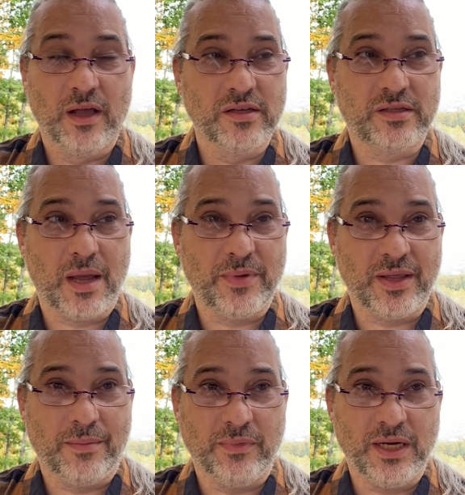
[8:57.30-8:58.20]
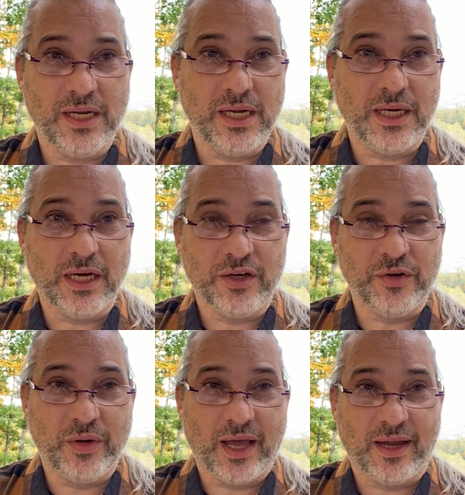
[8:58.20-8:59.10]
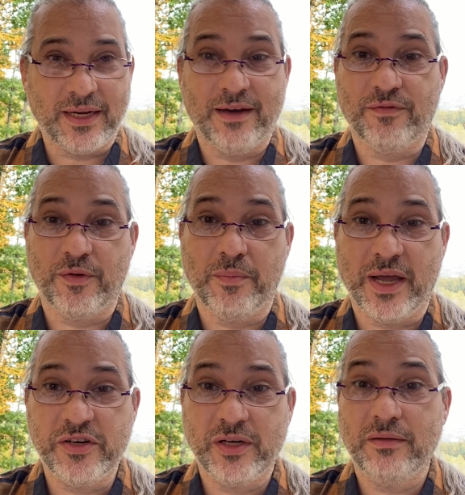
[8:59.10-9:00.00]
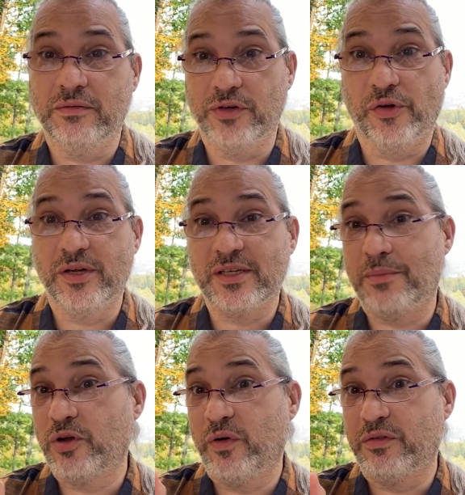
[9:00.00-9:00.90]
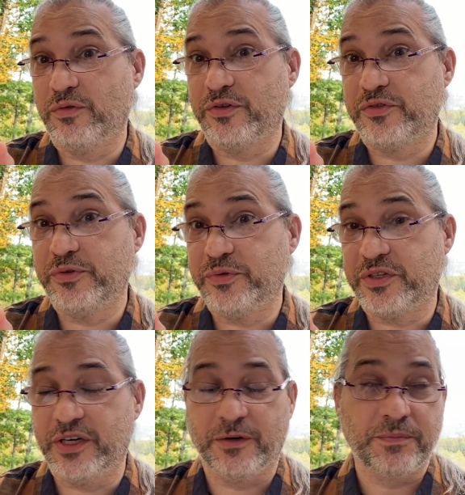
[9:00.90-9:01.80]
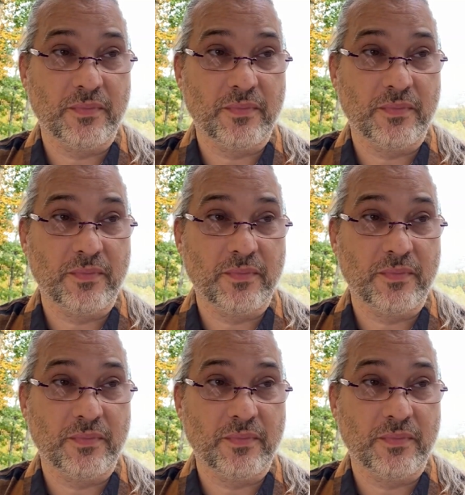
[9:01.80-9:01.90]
Some of them need to get information. Notice I'm going through the suits here.